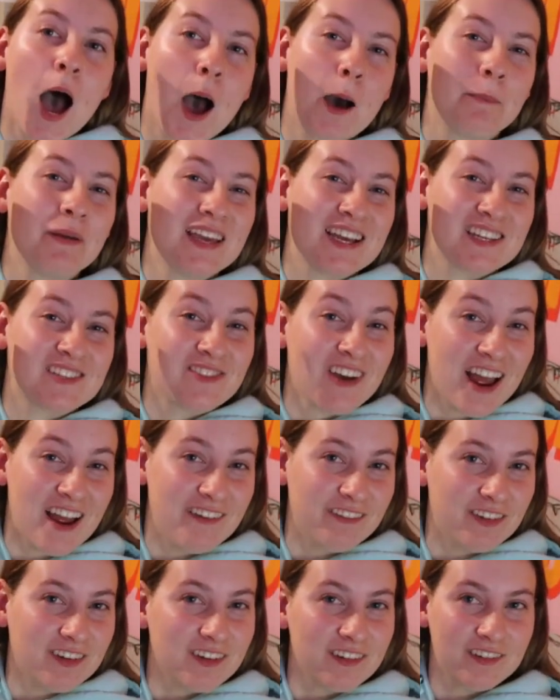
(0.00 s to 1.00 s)
a
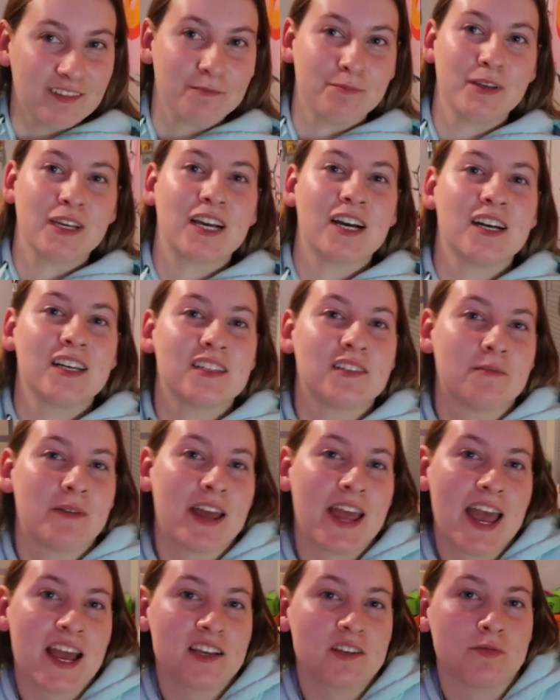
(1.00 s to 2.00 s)
PS5 because
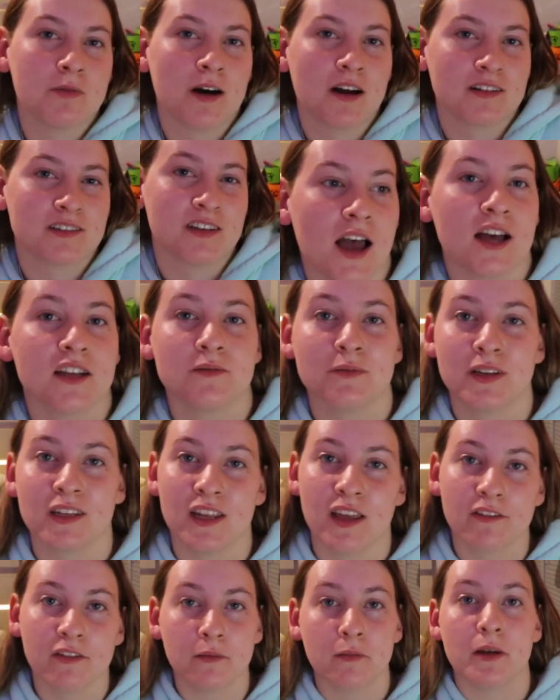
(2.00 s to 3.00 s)
my Xbox has been
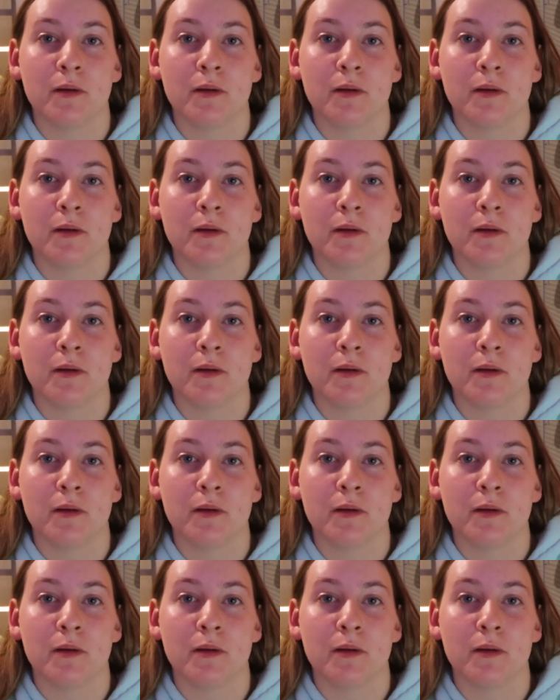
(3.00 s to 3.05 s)
giving